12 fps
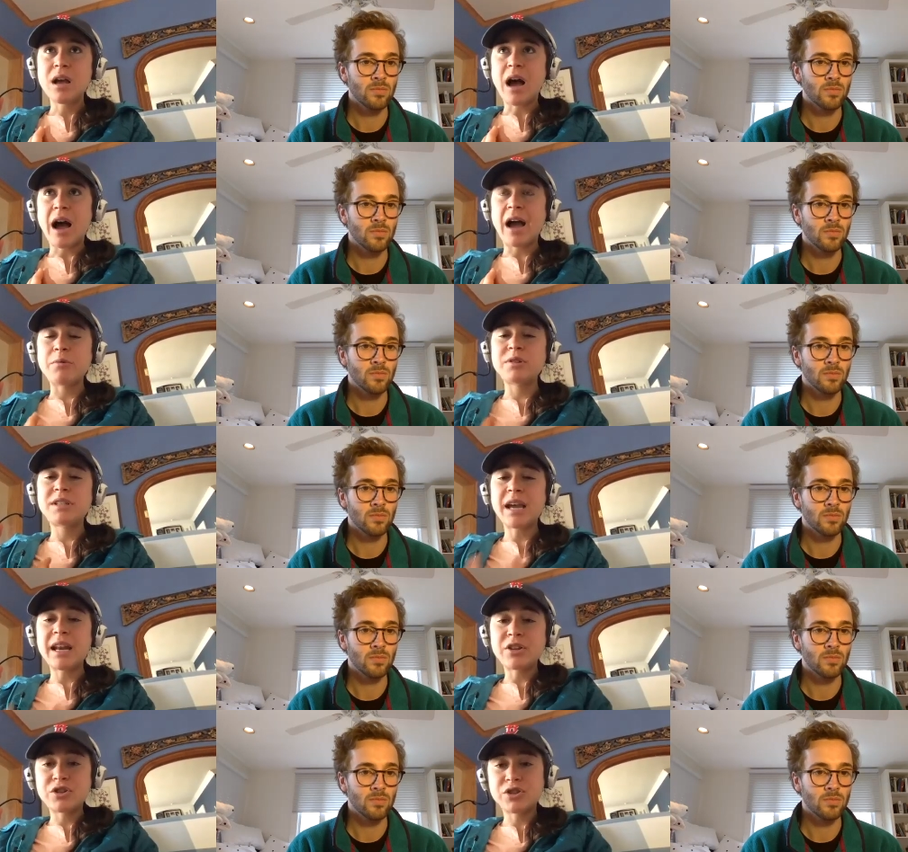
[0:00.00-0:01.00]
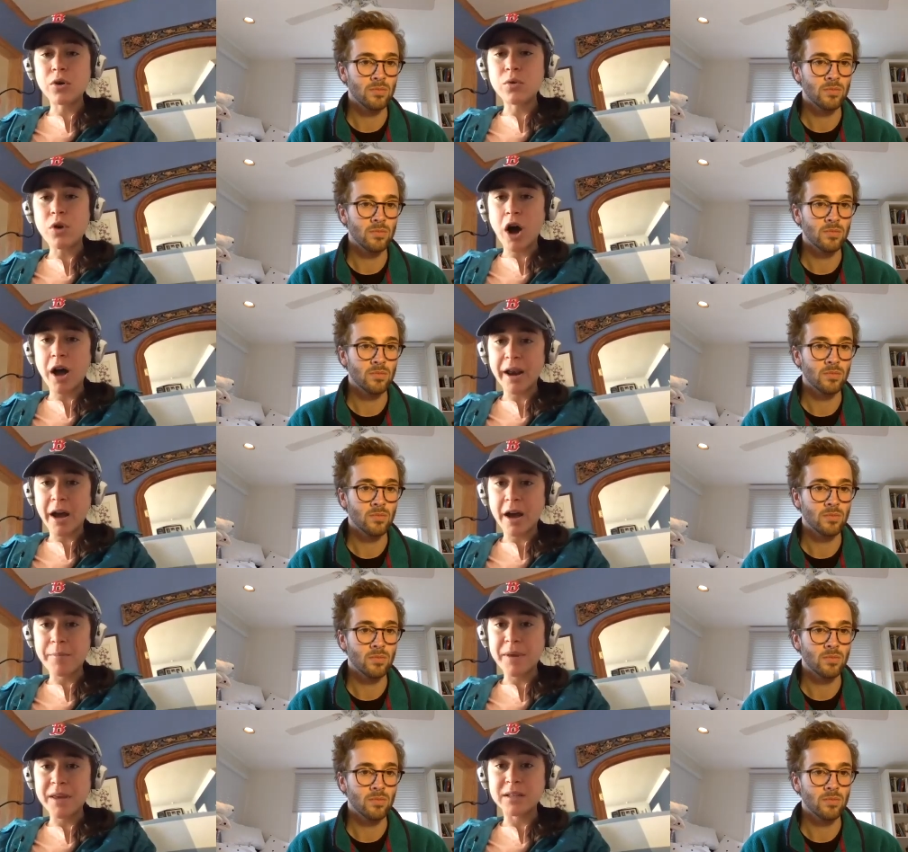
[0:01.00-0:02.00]
Speaker 1: I was getting so caught up
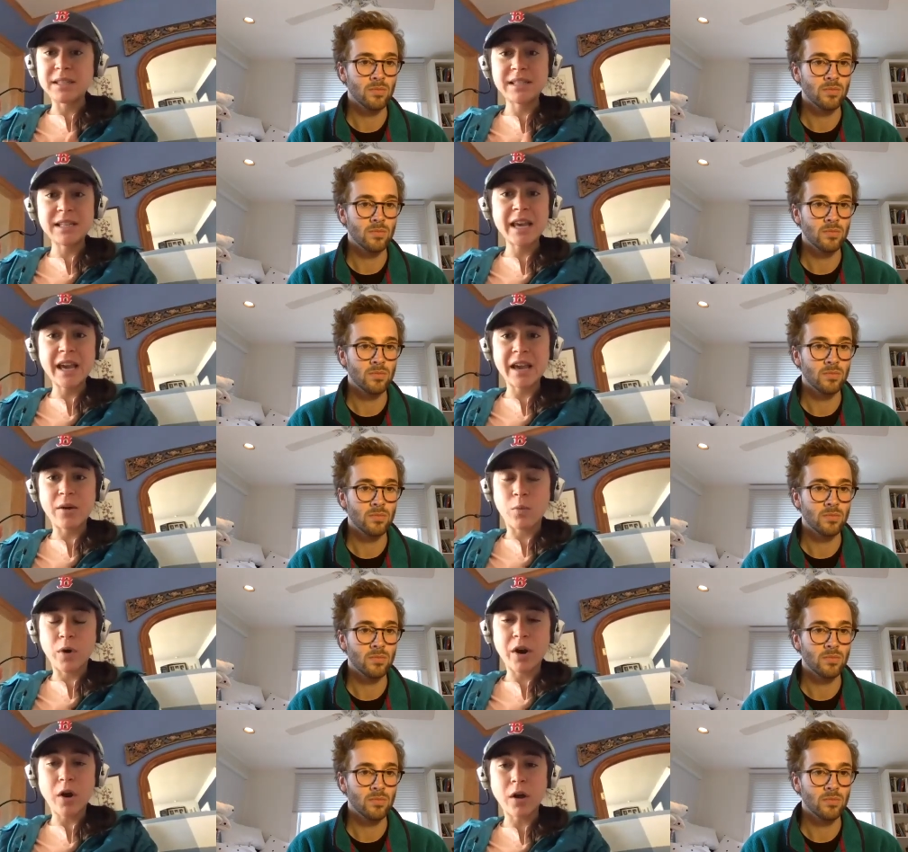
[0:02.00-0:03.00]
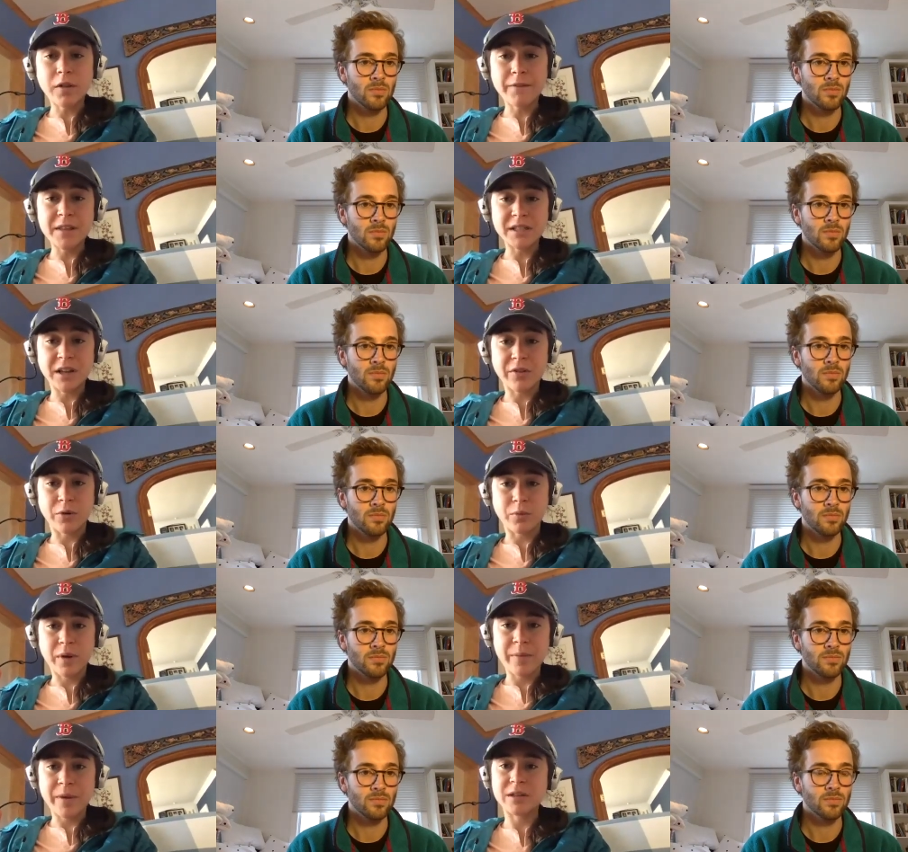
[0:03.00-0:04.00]
in seeing what all of these other
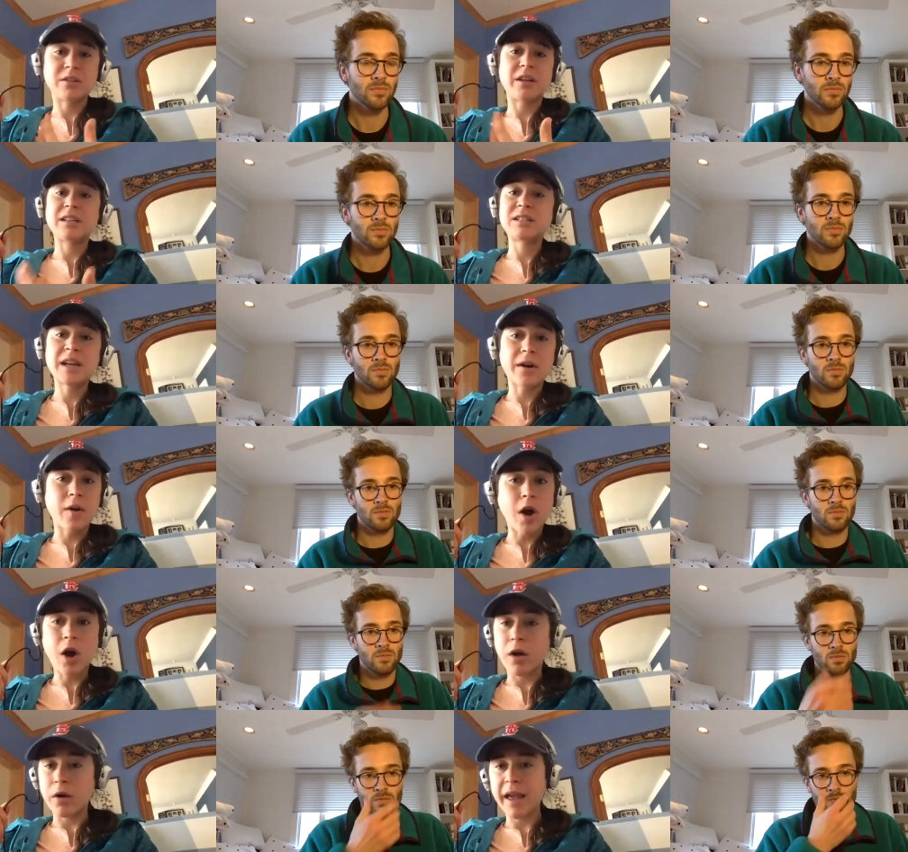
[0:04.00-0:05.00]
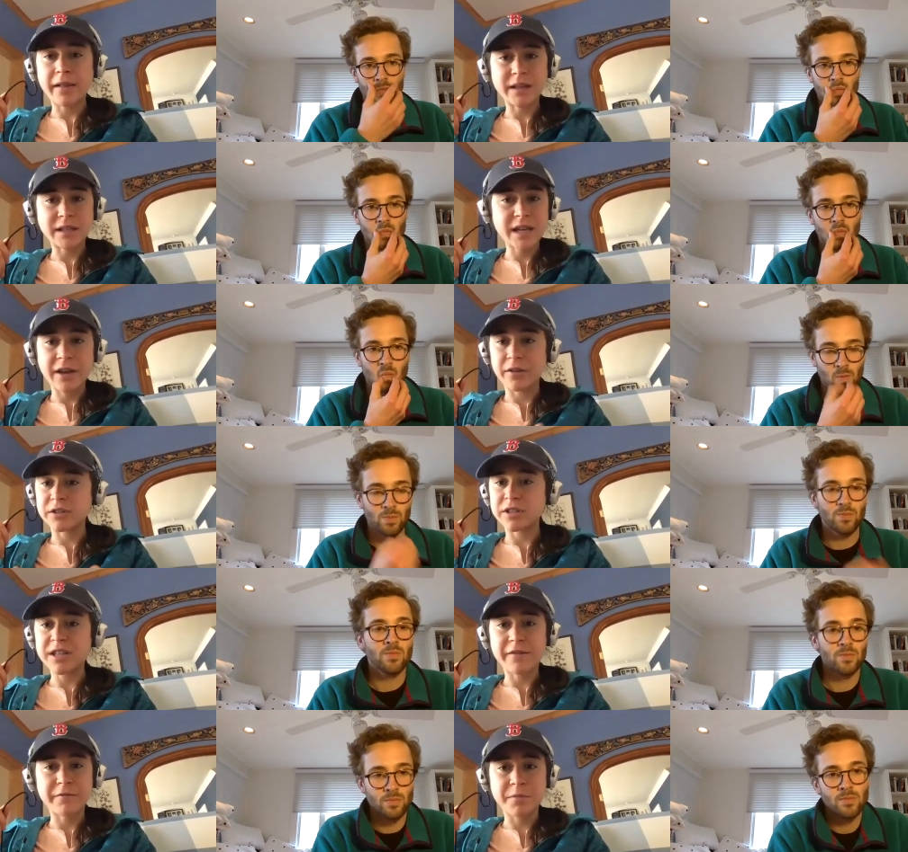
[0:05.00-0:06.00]
women, so like Sarah Hall, Kellyn Taylor,
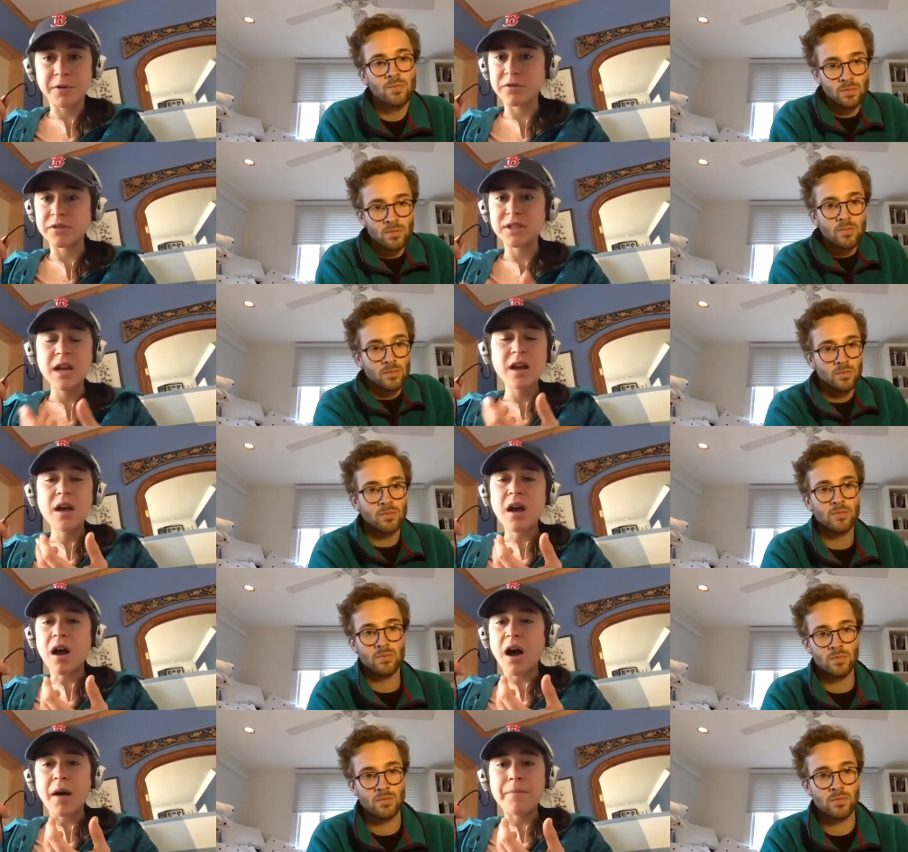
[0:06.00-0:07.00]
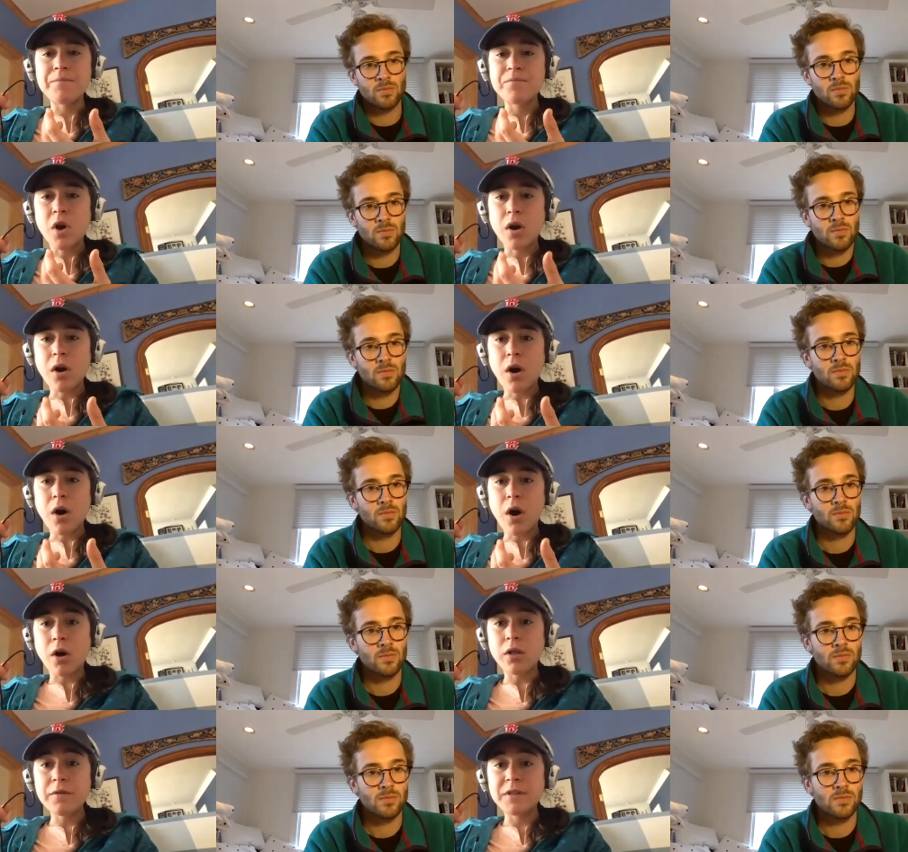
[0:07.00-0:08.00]
Steph Bruce, um, all
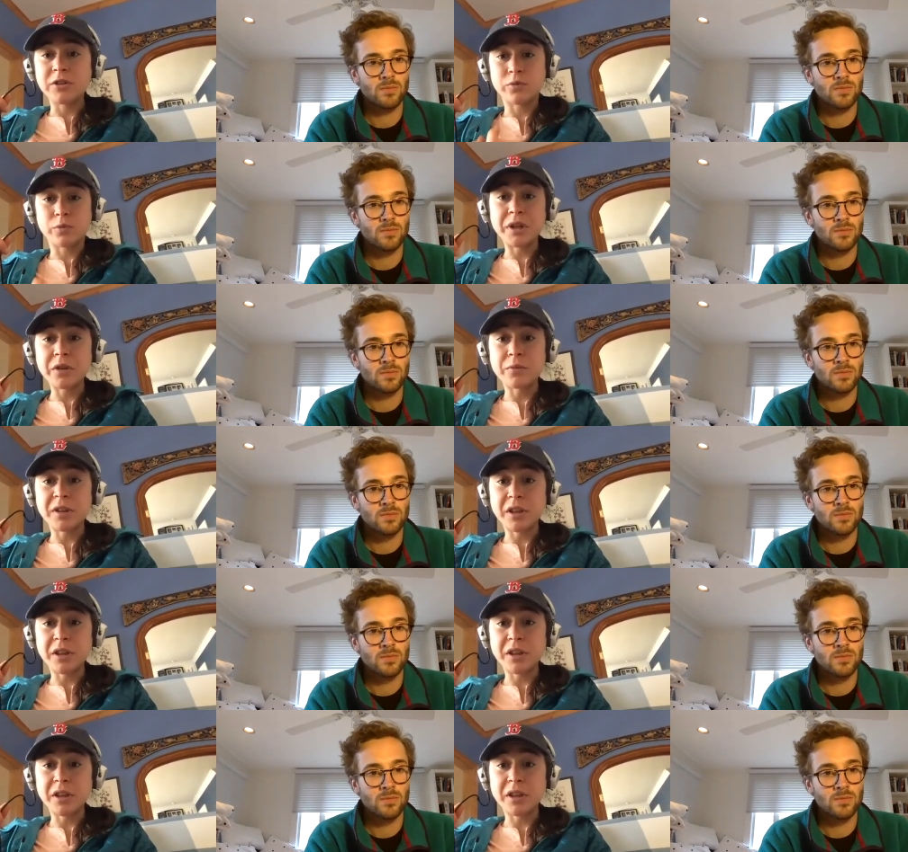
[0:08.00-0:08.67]
of these really, really